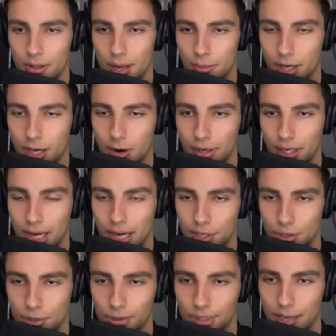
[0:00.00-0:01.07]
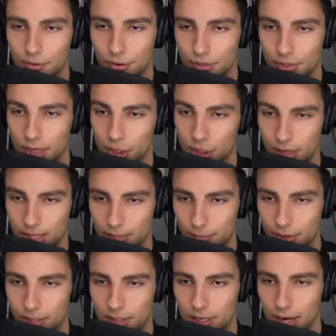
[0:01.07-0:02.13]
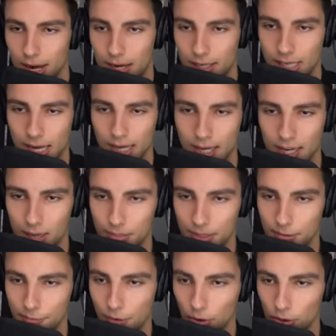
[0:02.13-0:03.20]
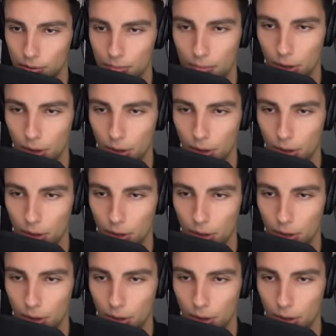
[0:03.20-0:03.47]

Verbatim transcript: Then we're going into levels adjustment and taking up the volume